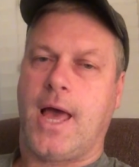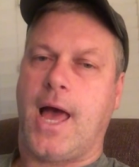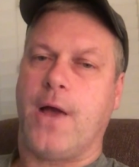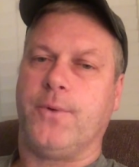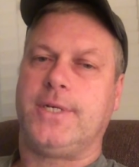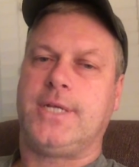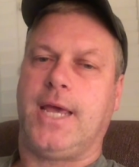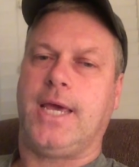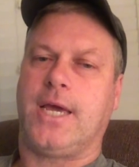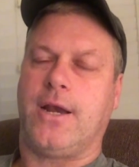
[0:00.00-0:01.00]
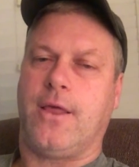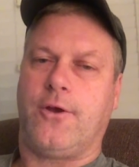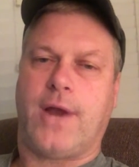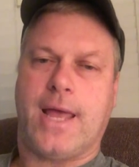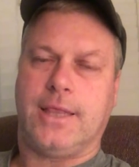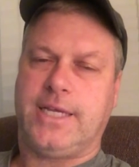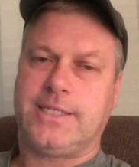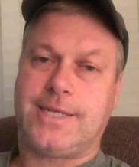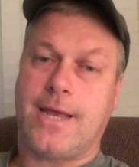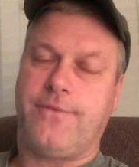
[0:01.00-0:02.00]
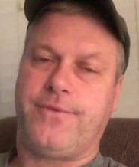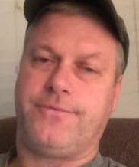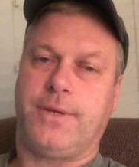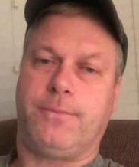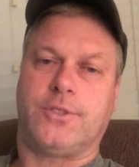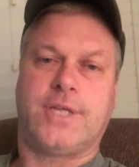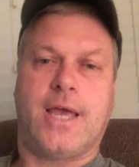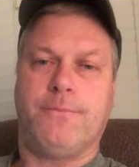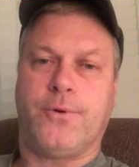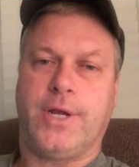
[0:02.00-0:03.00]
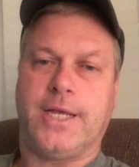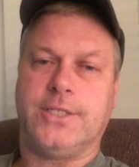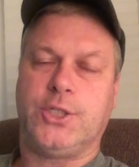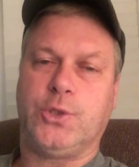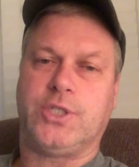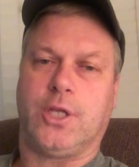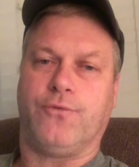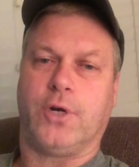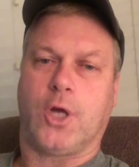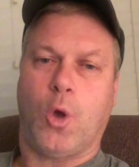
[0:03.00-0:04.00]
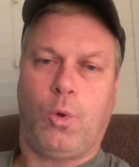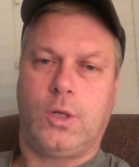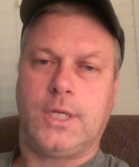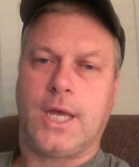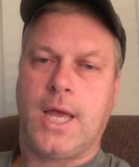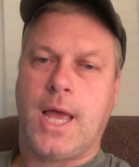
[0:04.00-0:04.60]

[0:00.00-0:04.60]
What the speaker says: I would take another at least 10 to 15% and put it into silver and gold.